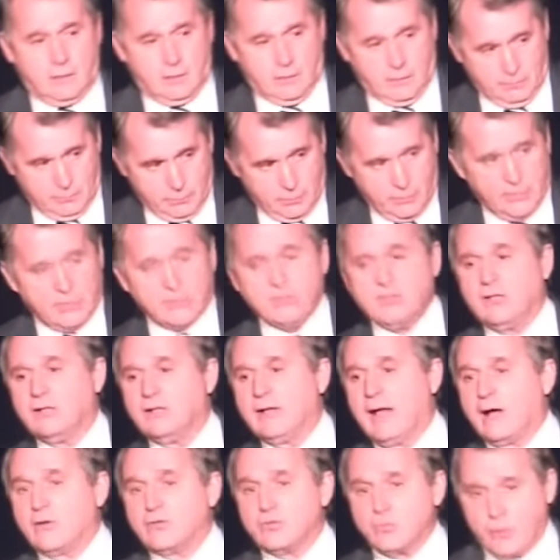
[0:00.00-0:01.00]
I'm pleased to
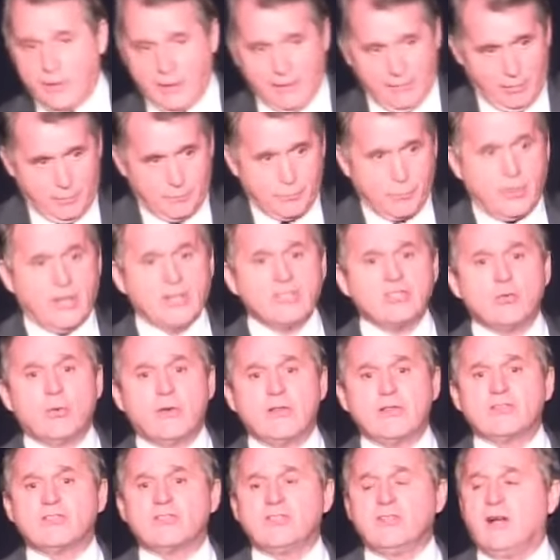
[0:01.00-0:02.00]
announce we have the press
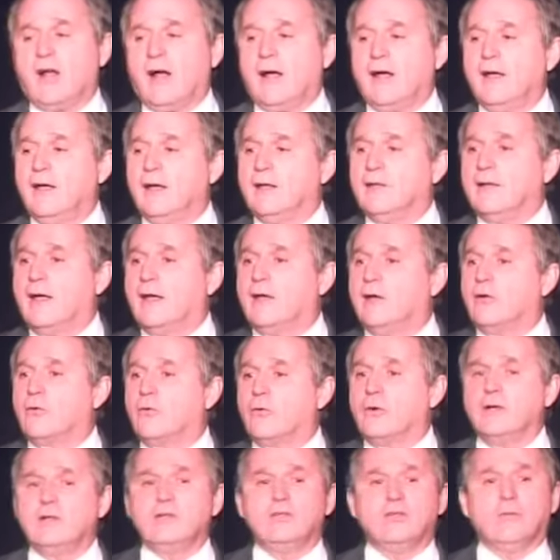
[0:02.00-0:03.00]
with us tonight, and they
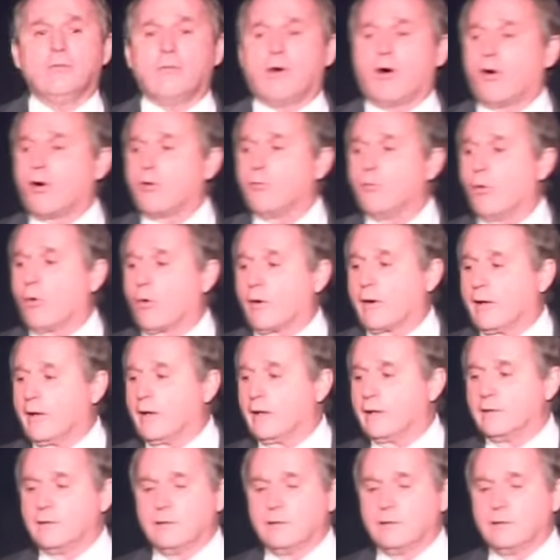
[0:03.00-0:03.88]
agreed tomorrow morning